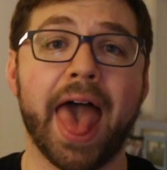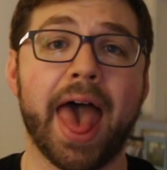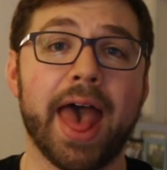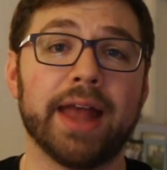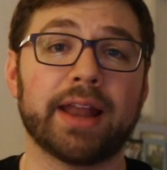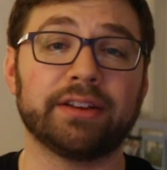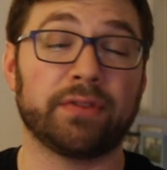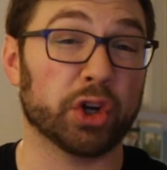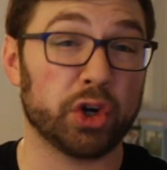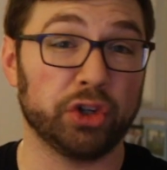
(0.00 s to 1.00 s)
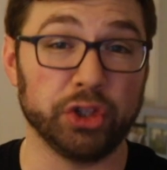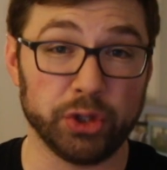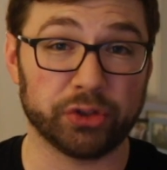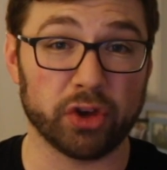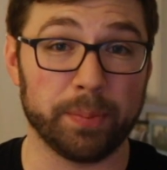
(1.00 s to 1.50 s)
and I definitely encourage you
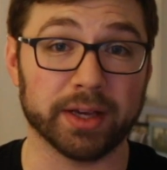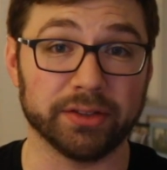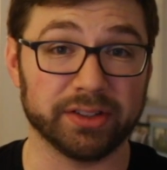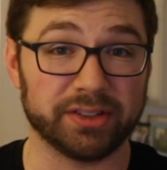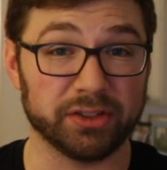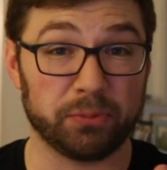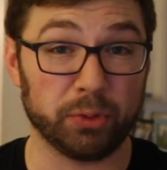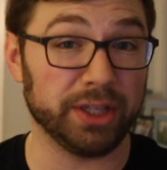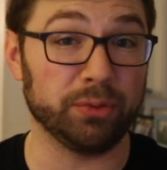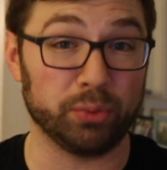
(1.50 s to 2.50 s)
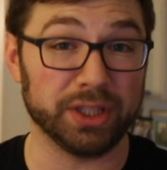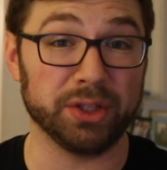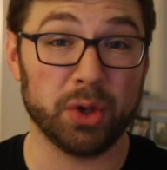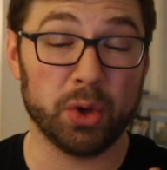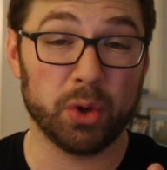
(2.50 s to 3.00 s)
to do so because this is really,
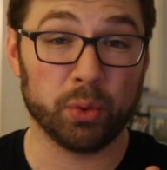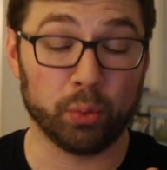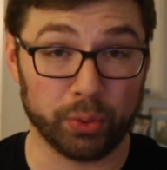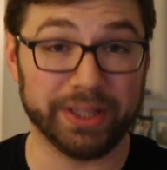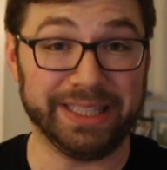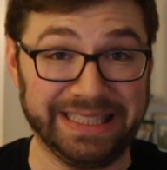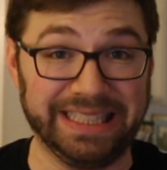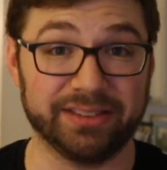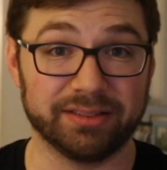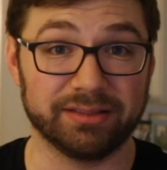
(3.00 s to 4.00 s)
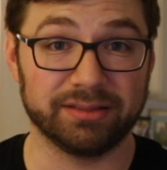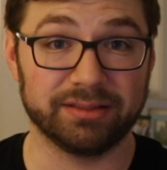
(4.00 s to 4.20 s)
really, really neat.